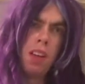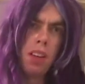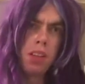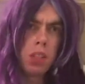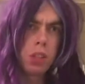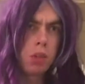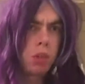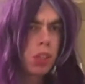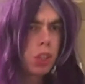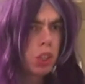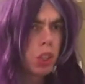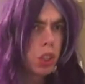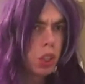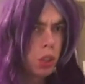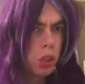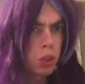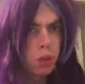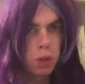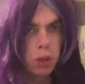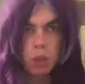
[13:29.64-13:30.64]

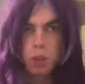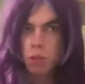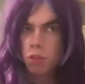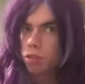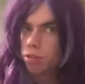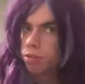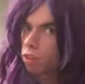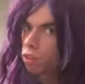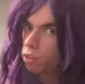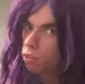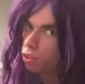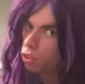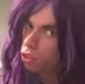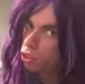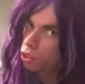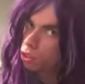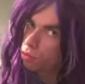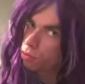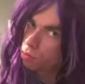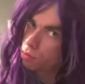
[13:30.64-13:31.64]
strangest of all the fairies
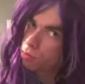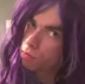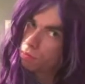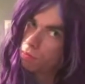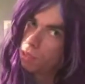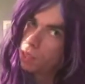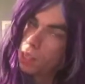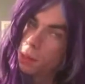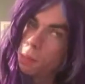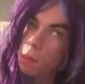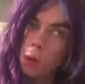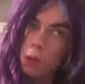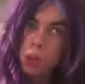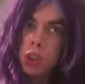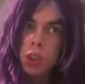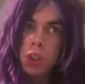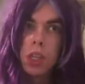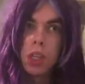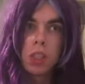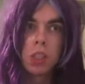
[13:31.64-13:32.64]
and the
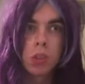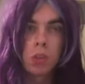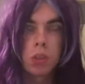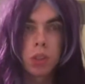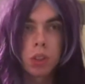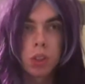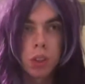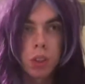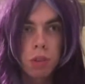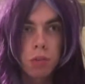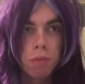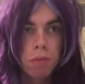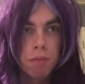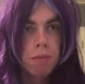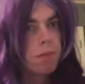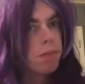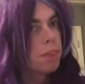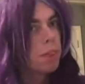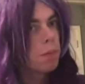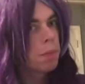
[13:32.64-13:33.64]
most dangerous.
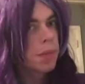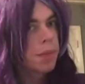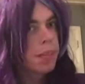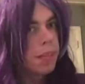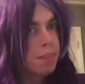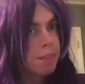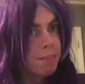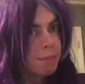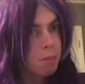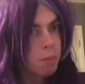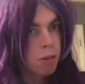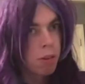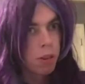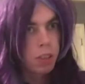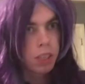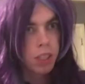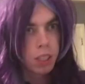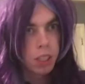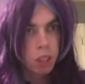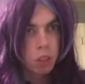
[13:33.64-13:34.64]
They've been even
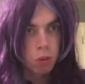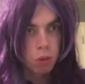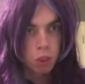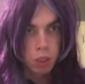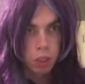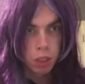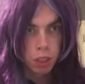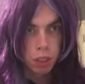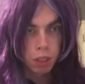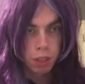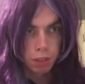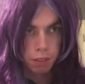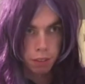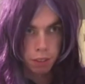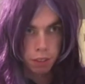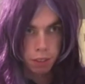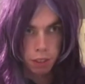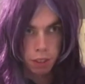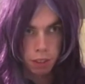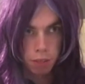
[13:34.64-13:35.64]
more dangerous than
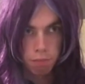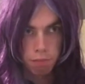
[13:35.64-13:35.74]
us.